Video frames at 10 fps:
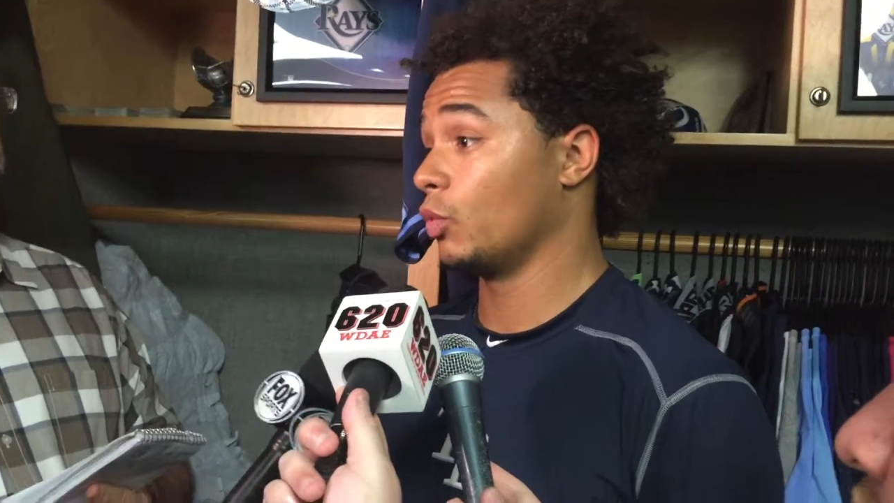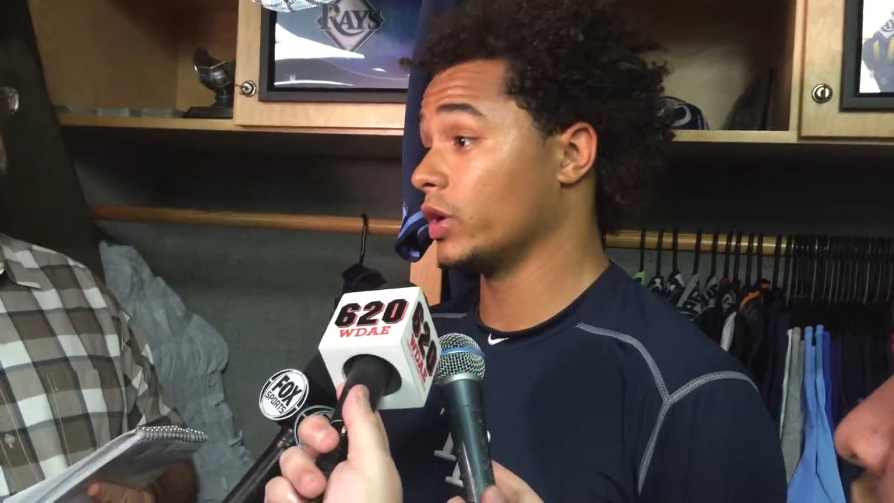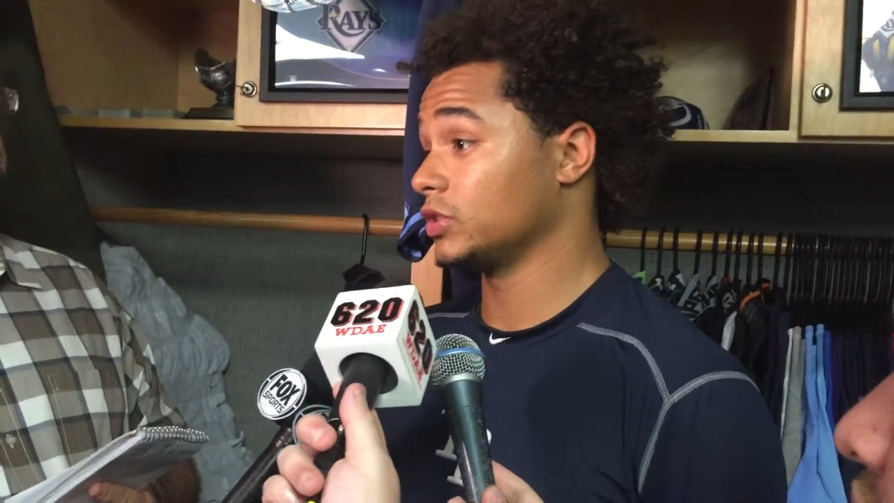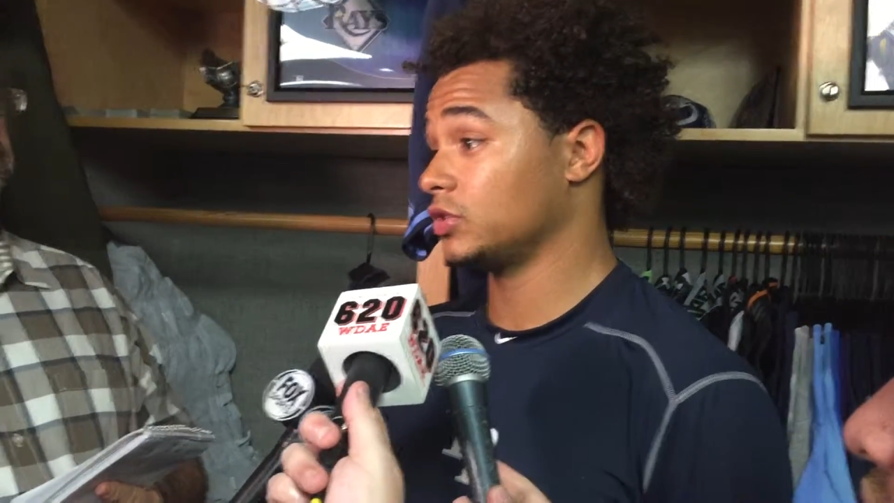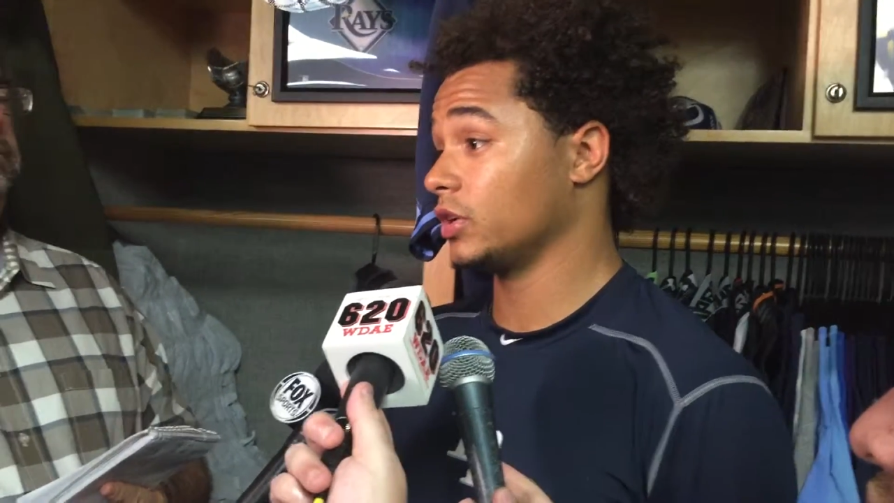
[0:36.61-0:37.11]

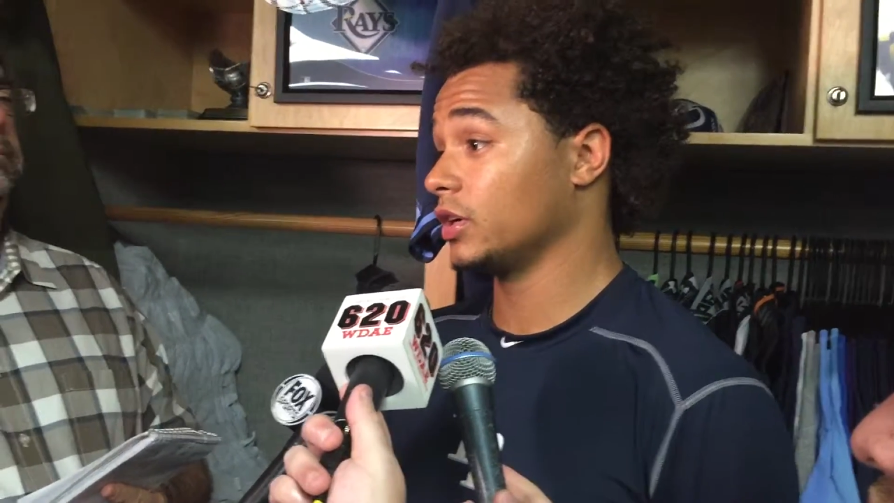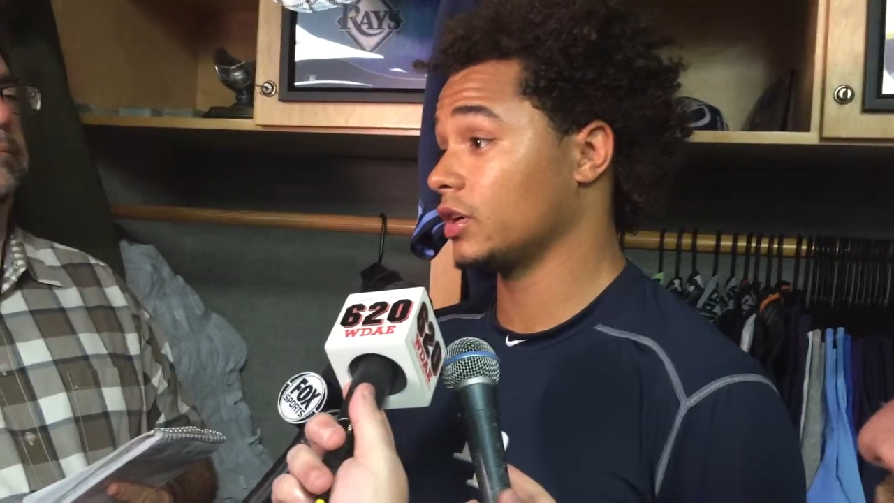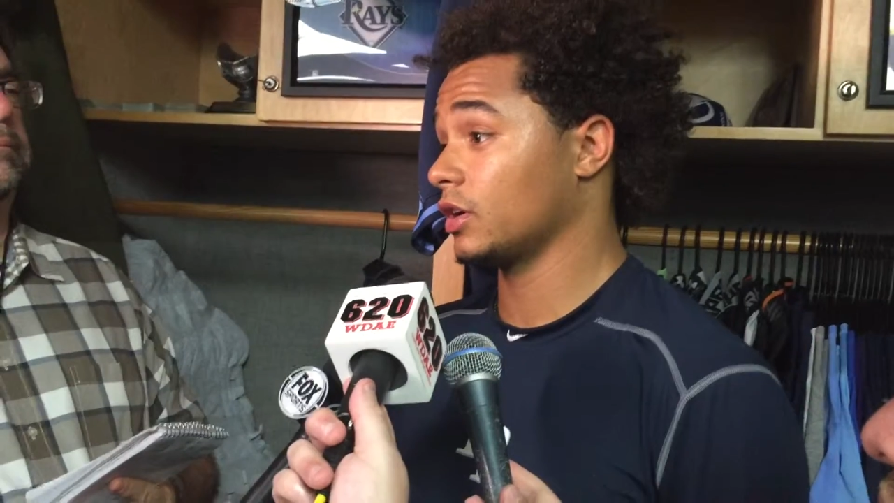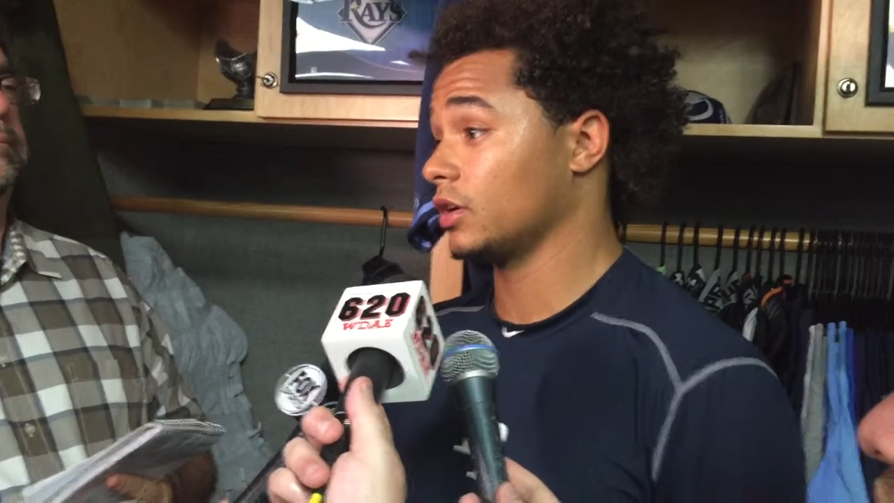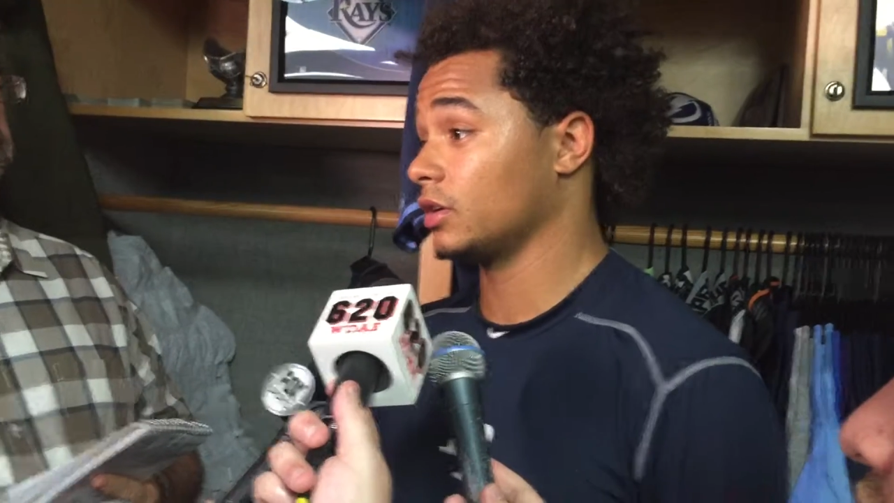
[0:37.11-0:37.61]
win
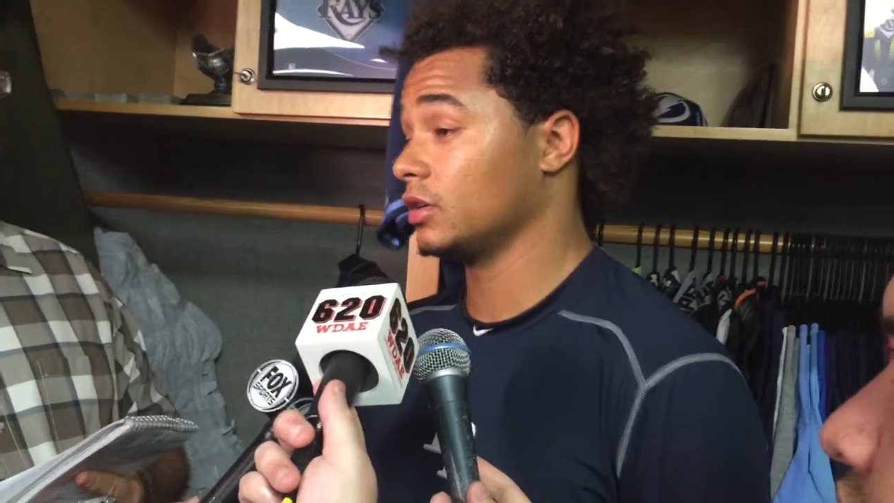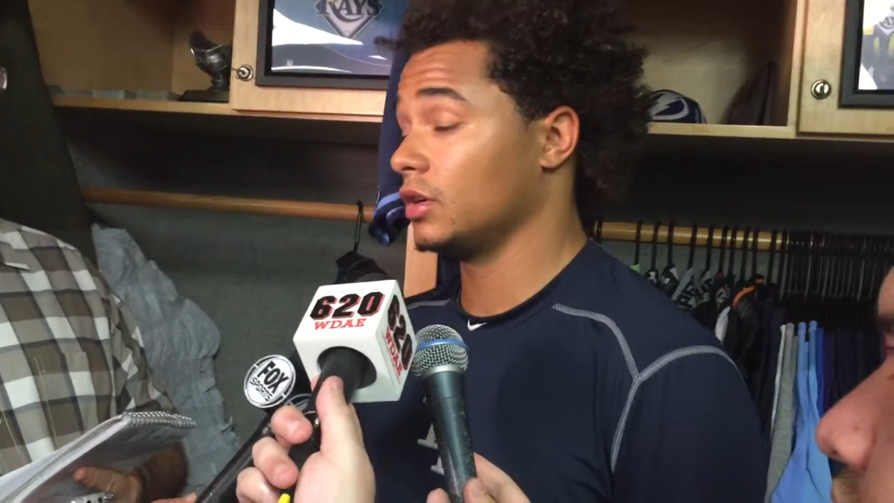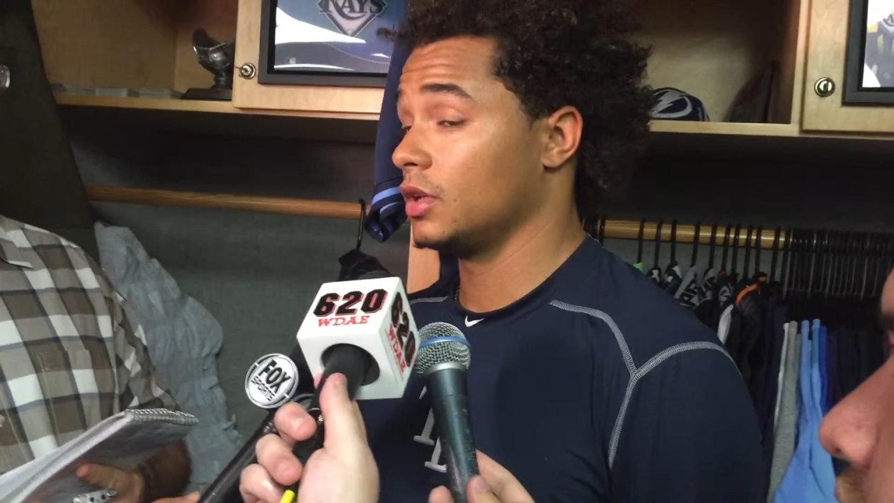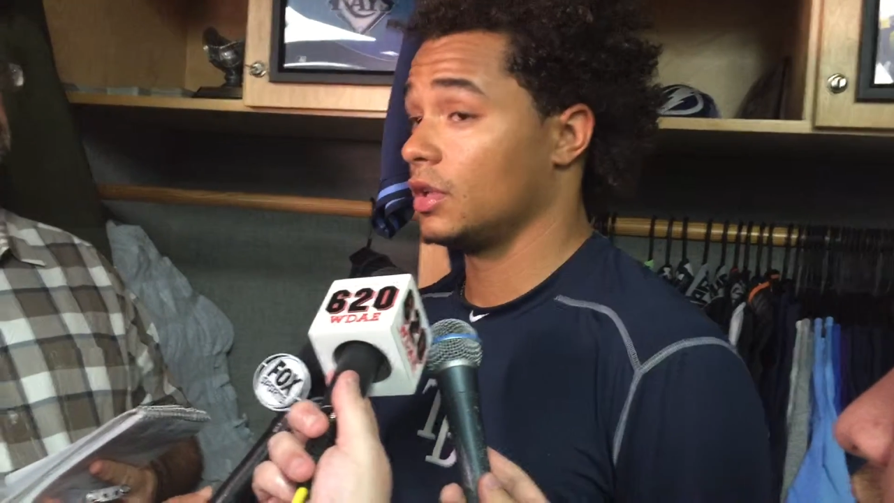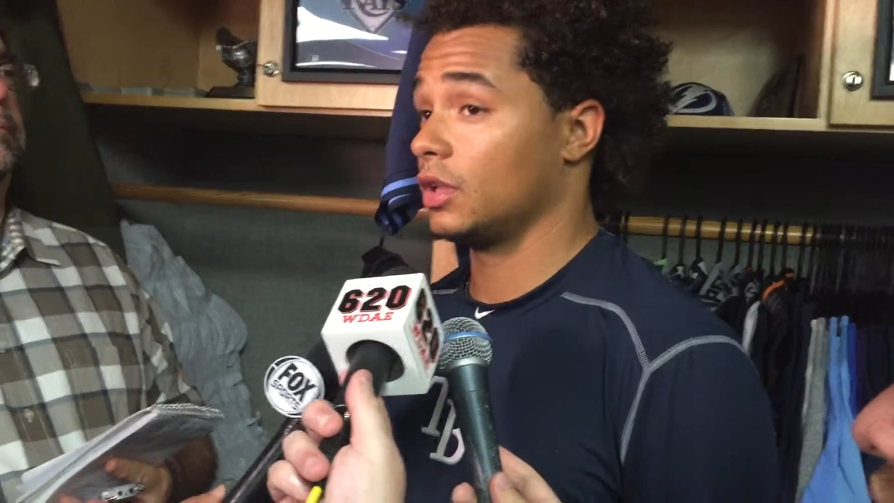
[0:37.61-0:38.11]
streak or
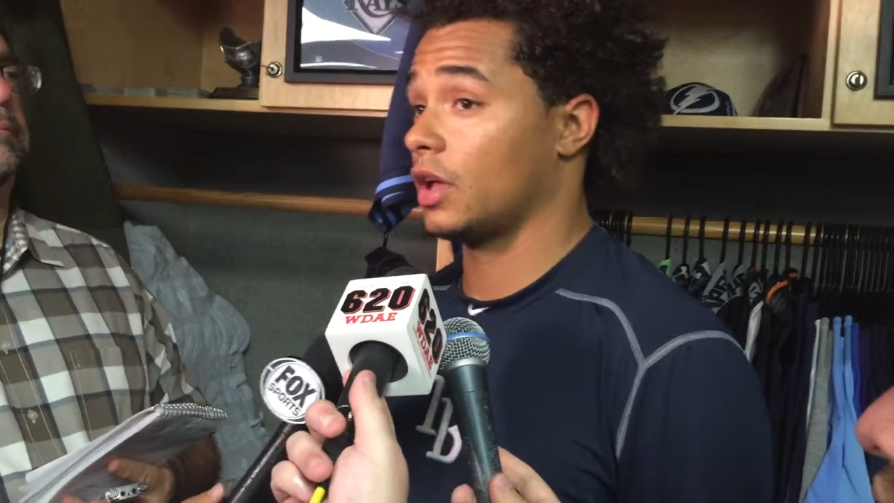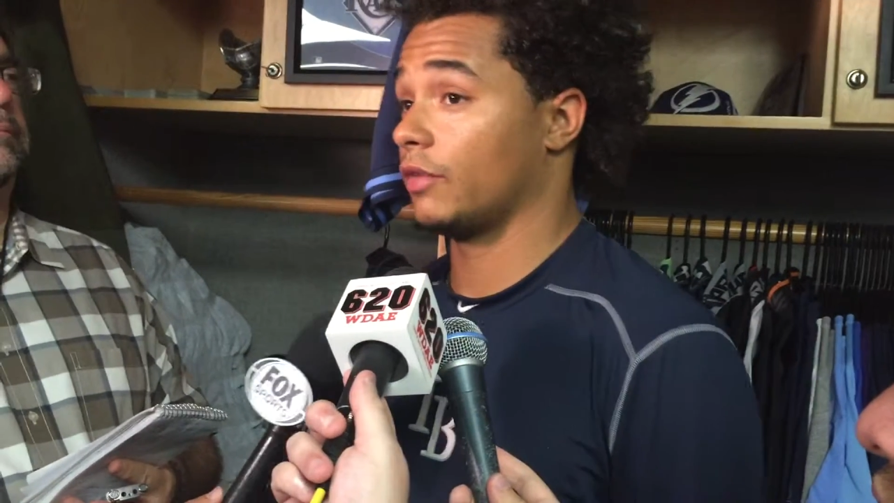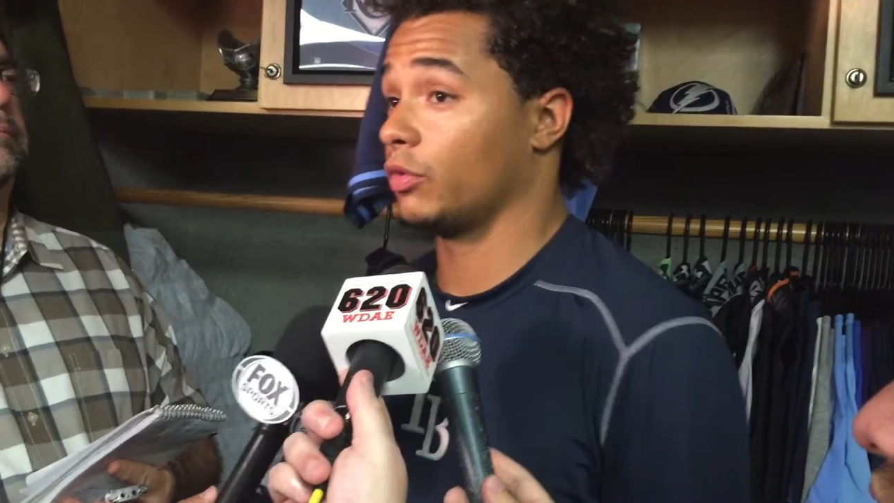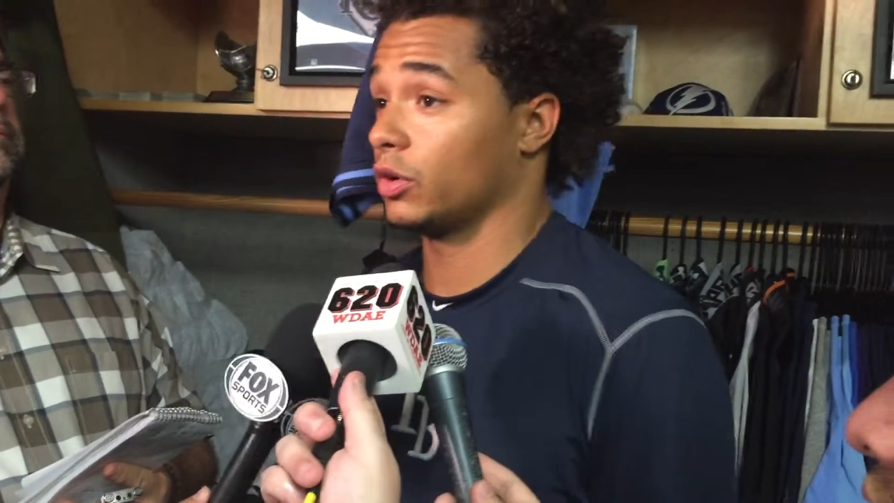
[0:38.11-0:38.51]
if